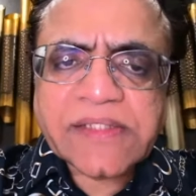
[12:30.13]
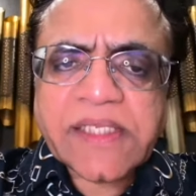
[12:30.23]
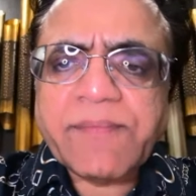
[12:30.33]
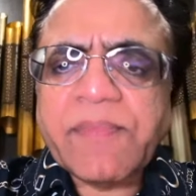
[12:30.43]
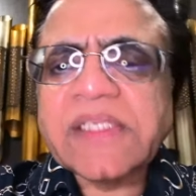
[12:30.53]

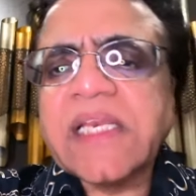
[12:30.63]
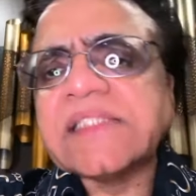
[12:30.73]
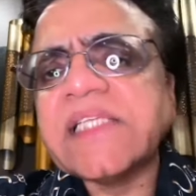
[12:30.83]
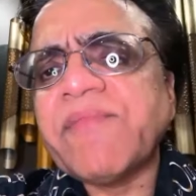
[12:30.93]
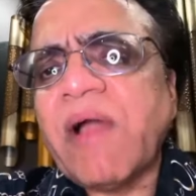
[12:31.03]
See, but
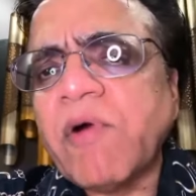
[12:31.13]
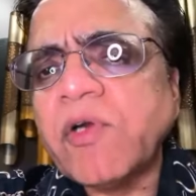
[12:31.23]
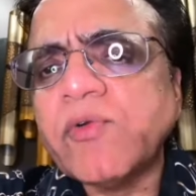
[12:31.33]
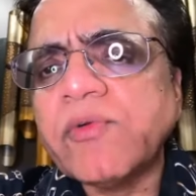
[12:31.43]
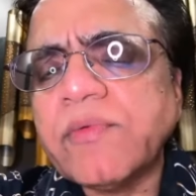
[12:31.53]
let's say if I
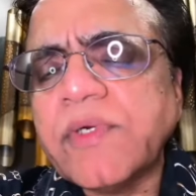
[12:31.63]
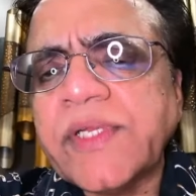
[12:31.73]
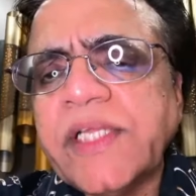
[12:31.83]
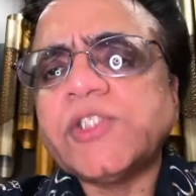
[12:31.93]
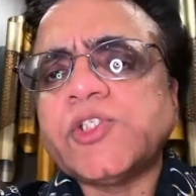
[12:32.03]
want to
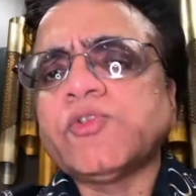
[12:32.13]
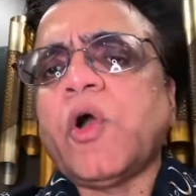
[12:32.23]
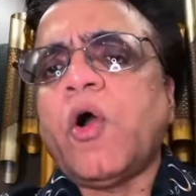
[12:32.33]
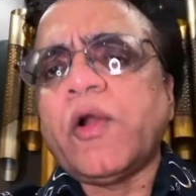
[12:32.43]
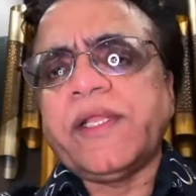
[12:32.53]
reach to
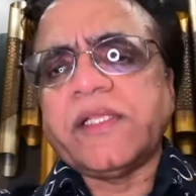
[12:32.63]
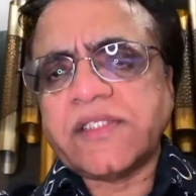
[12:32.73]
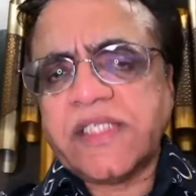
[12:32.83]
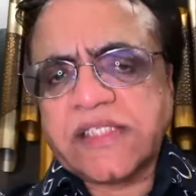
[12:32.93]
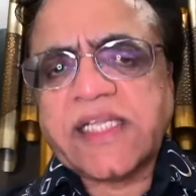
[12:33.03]
the audience,
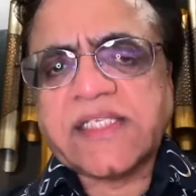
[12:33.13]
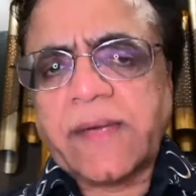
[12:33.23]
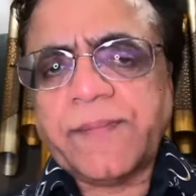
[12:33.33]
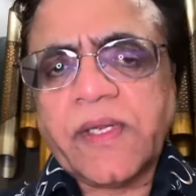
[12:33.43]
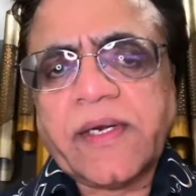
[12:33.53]
just
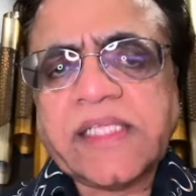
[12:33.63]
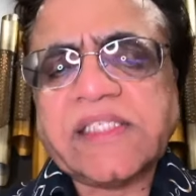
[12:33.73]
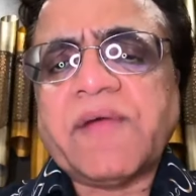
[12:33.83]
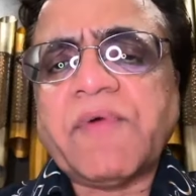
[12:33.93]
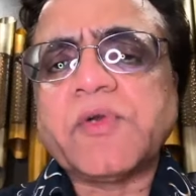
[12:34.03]
example, let's
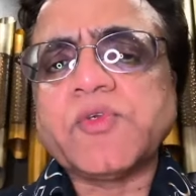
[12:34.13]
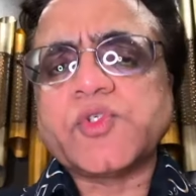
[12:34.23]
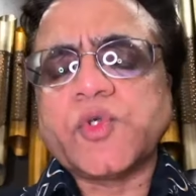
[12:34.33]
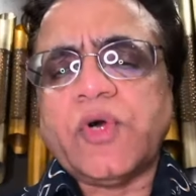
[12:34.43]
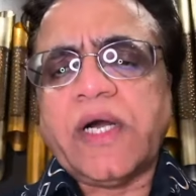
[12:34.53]
say I want to
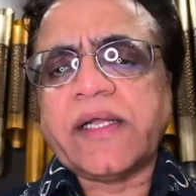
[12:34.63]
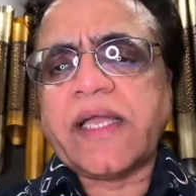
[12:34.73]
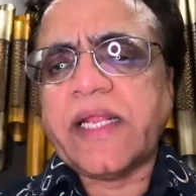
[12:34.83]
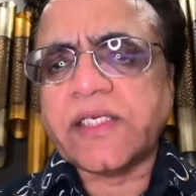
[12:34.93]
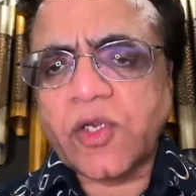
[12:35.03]
show a
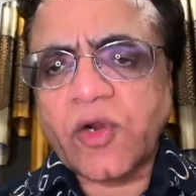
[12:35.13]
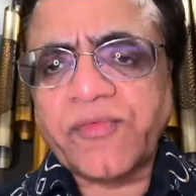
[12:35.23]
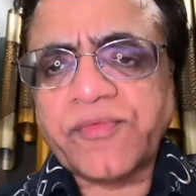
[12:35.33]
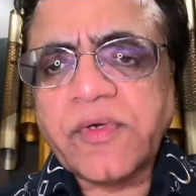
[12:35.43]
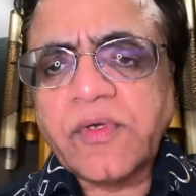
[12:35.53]
character
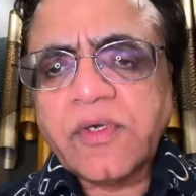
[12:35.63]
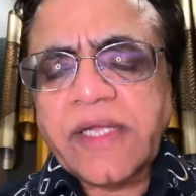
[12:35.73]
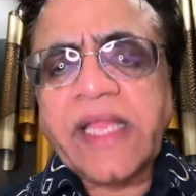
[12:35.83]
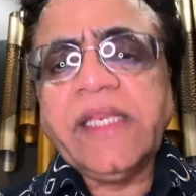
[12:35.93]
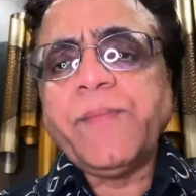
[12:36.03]
of
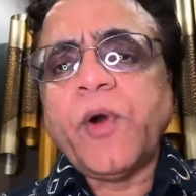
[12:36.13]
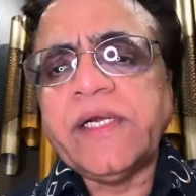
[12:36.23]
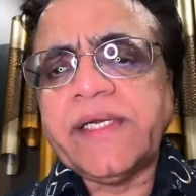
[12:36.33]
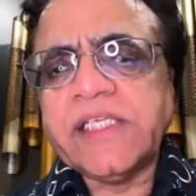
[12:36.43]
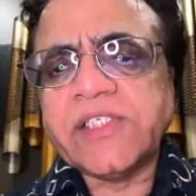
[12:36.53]
any
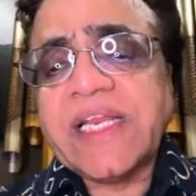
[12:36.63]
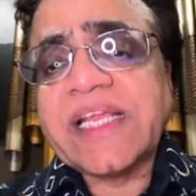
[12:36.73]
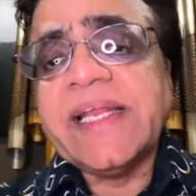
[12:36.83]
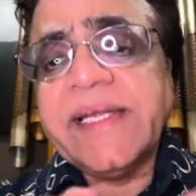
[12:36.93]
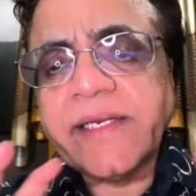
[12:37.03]
politician, like
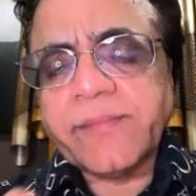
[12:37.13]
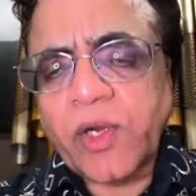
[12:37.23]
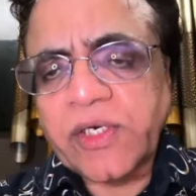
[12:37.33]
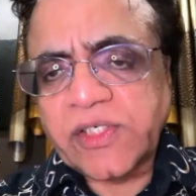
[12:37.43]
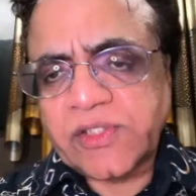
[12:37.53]
Indian
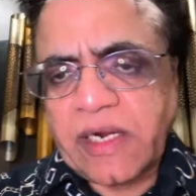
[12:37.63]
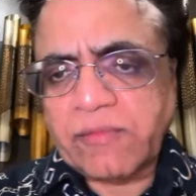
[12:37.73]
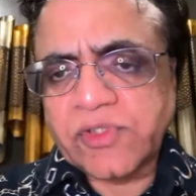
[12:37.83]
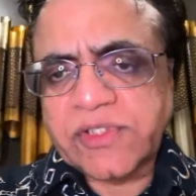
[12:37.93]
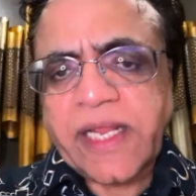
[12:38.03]
politician, I
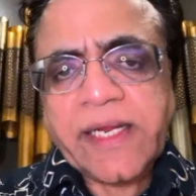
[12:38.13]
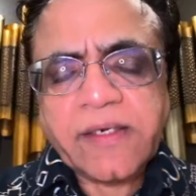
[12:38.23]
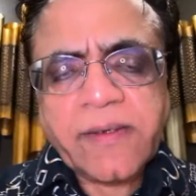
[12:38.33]
would say, right?